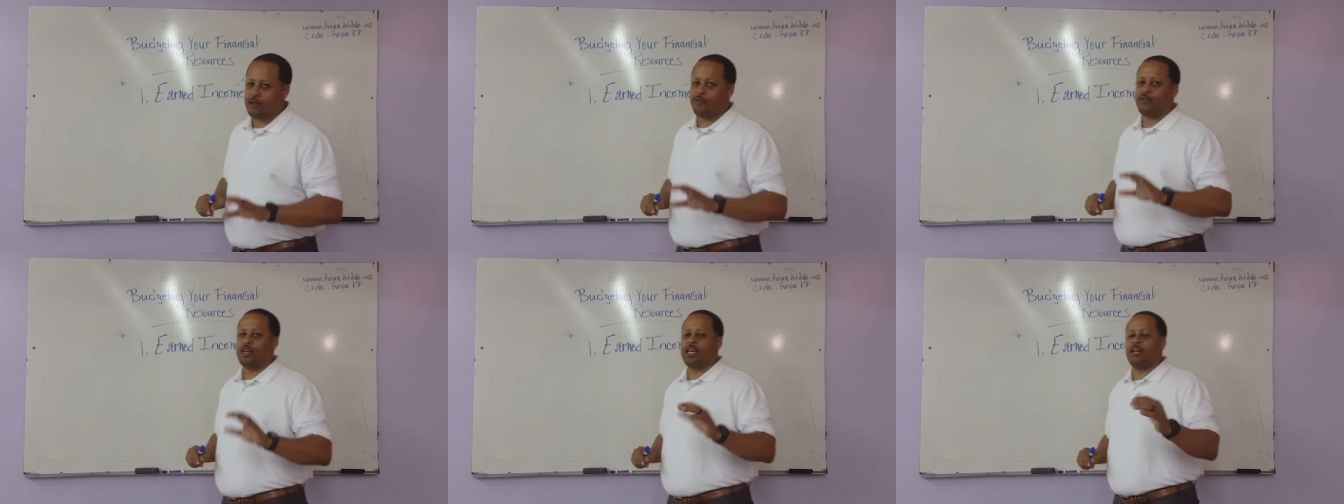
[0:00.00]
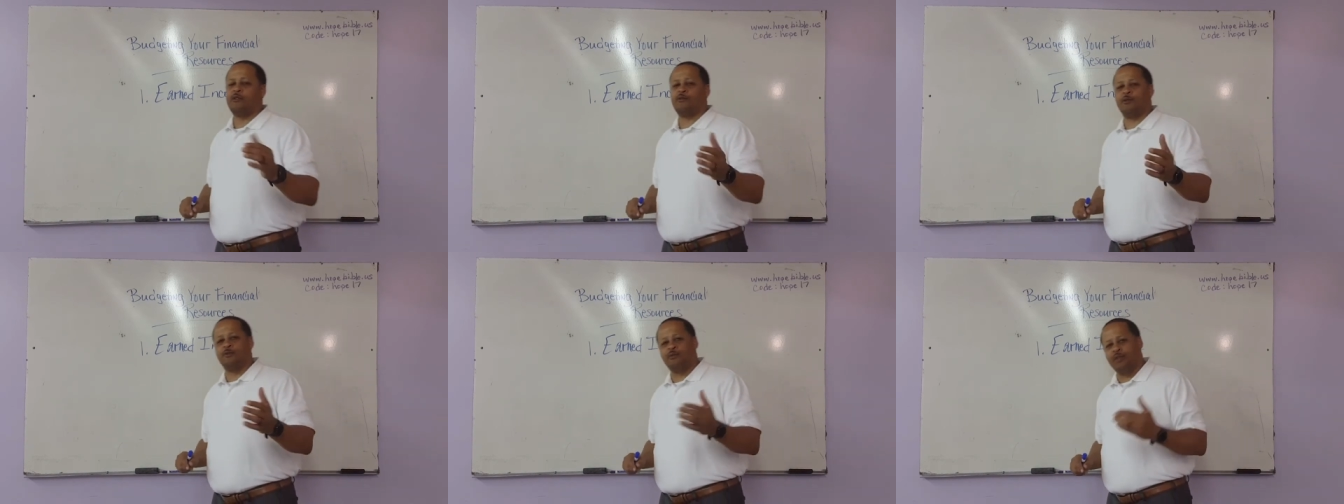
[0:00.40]
or if you get
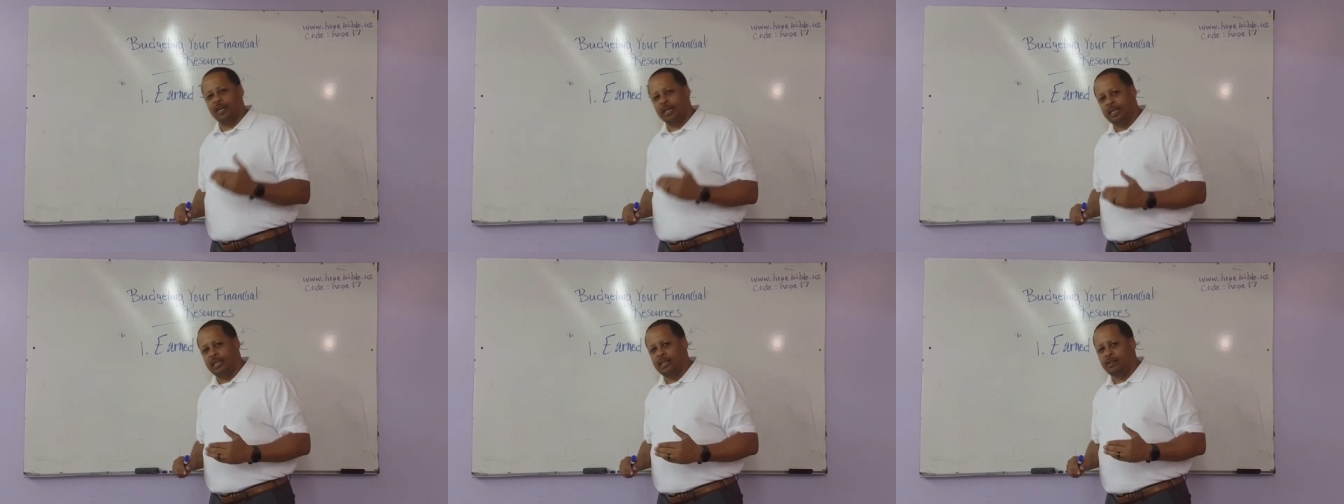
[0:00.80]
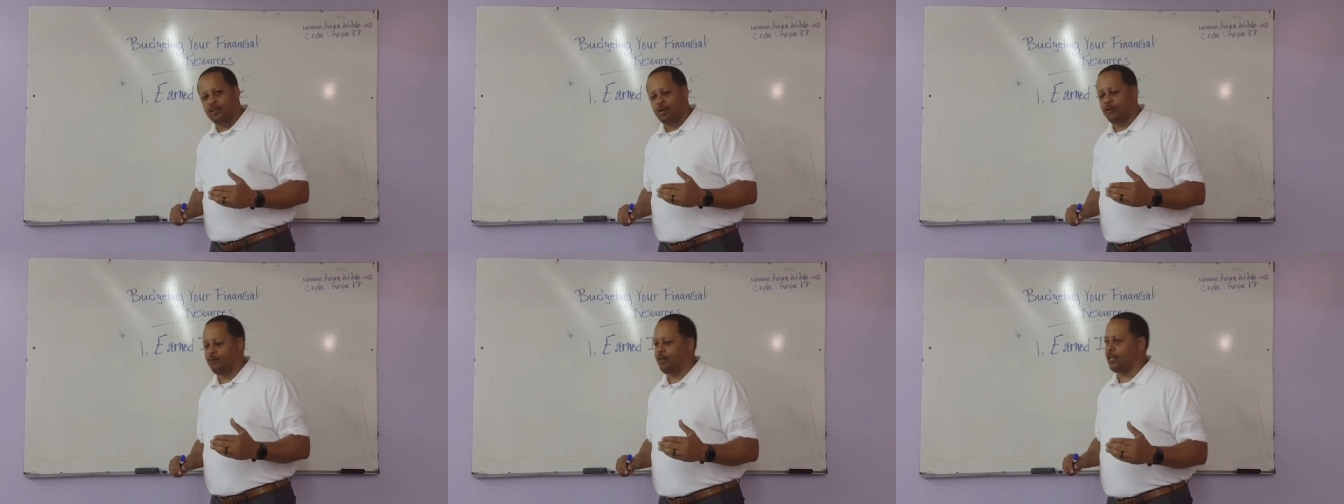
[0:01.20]
it from fees,
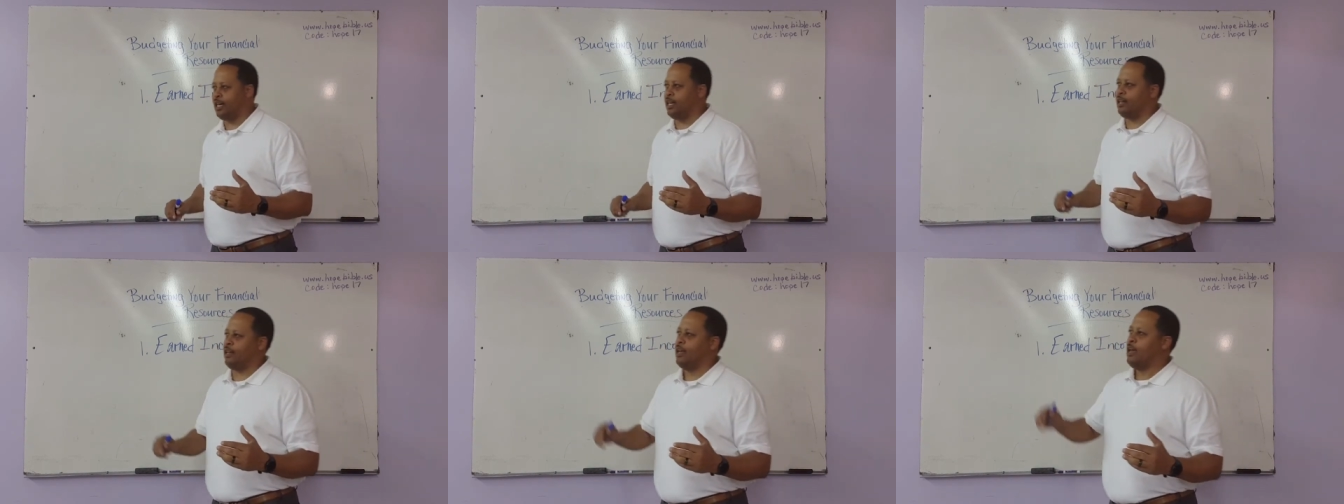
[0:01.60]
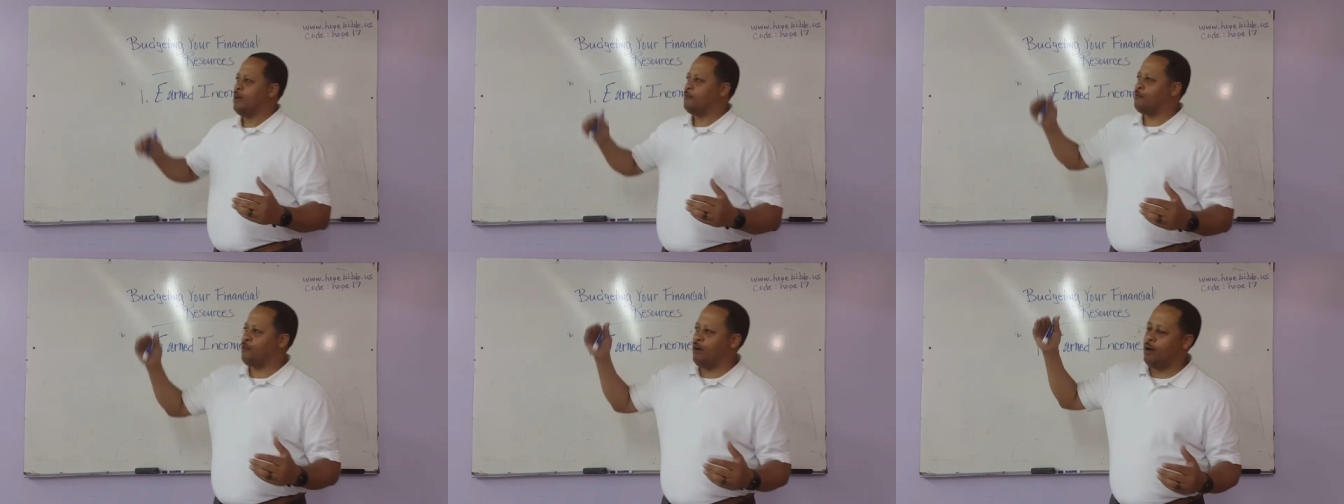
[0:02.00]
or if you get it
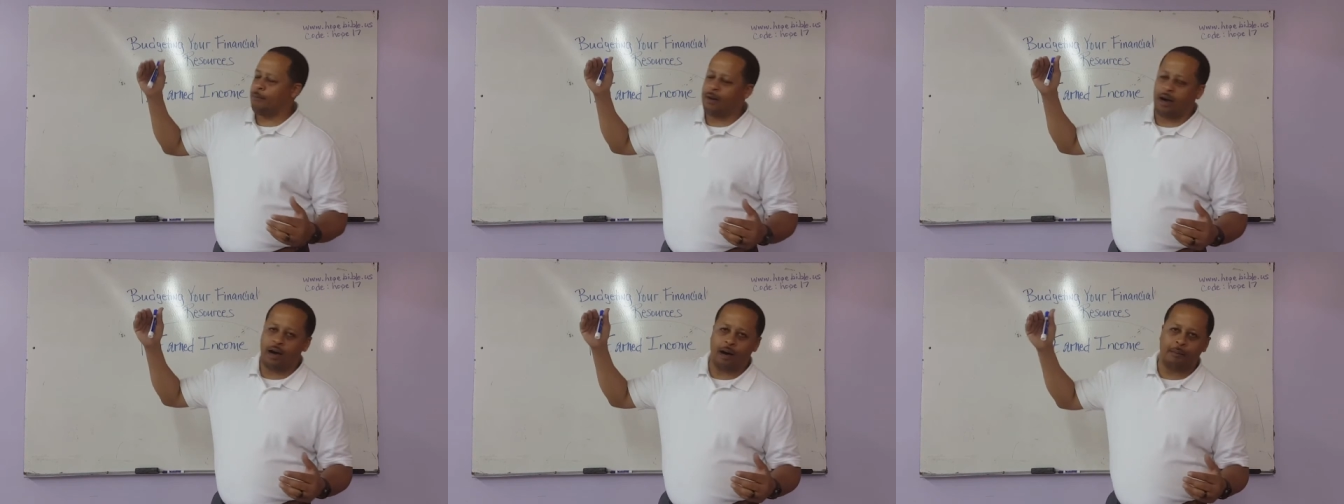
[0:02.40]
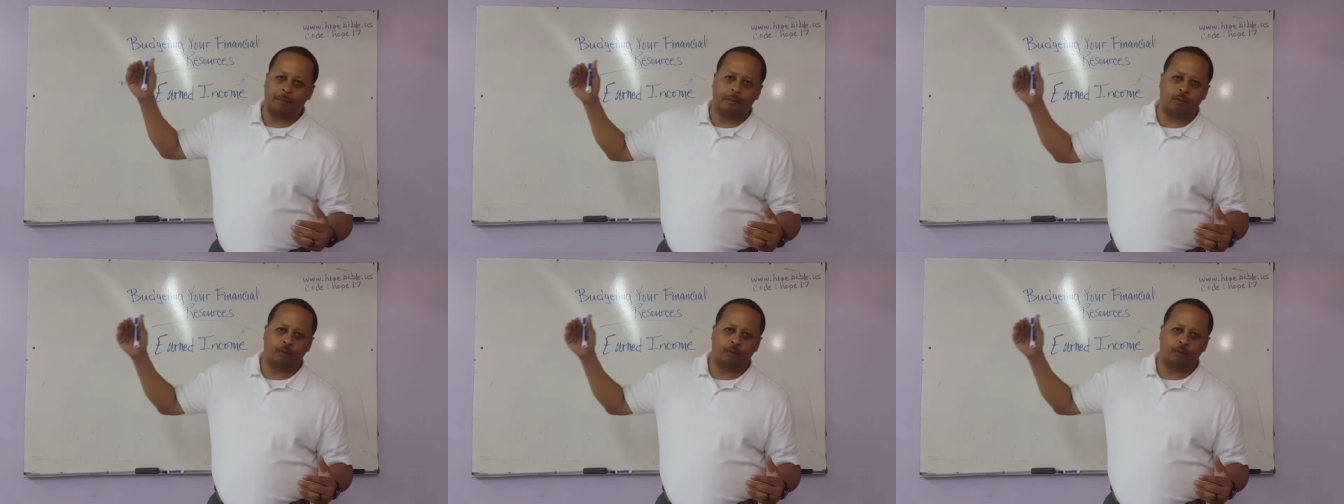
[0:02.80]
from um,